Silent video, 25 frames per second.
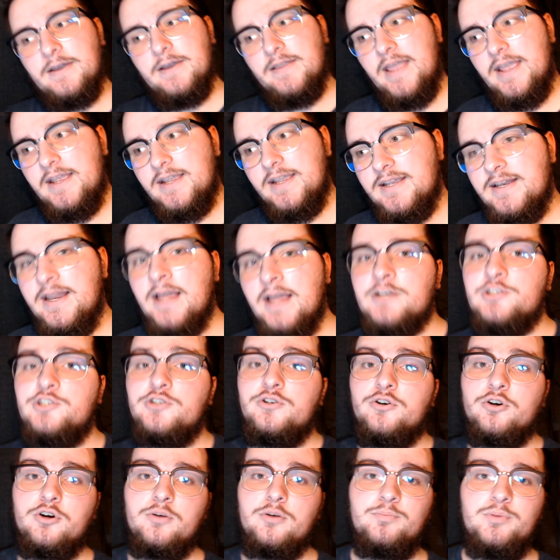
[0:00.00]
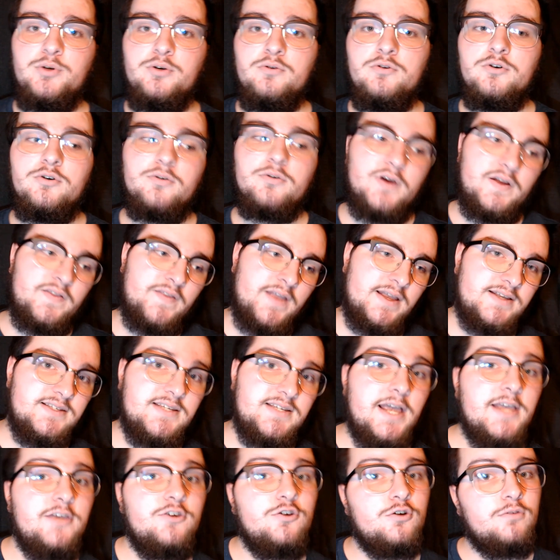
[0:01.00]
they connect to your computer and they
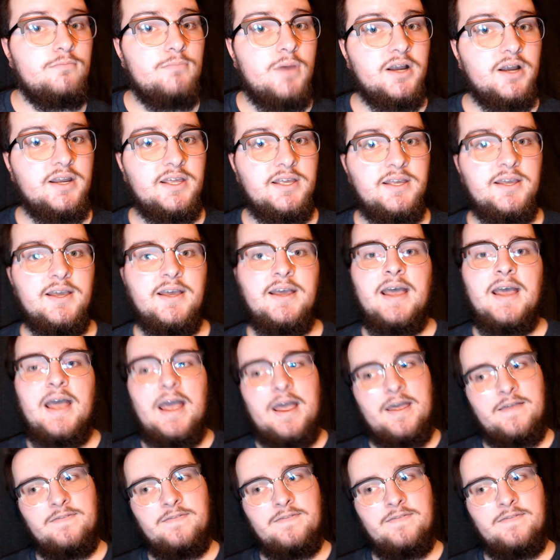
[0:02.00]
take your money and